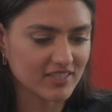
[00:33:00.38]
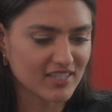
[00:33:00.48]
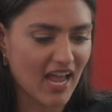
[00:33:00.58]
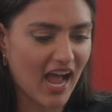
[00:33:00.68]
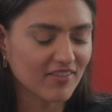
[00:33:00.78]
is
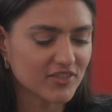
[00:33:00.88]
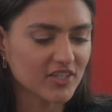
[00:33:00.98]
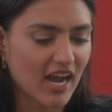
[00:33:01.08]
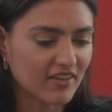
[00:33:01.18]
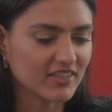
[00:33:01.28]
after
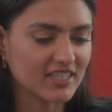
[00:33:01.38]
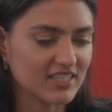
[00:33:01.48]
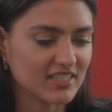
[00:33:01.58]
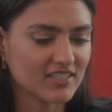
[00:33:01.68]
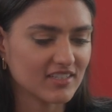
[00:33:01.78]
having
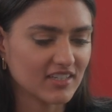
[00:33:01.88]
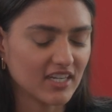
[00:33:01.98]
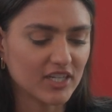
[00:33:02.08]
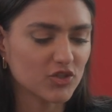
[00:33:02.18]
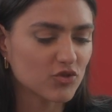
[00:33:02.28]
this
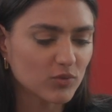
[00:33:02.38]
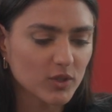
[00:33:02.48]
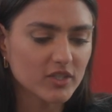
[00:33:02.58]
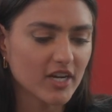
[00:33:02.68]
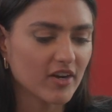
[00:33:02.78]

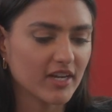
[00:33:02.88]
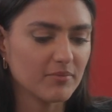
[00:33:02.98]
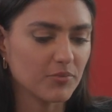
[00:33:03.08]
extraordinary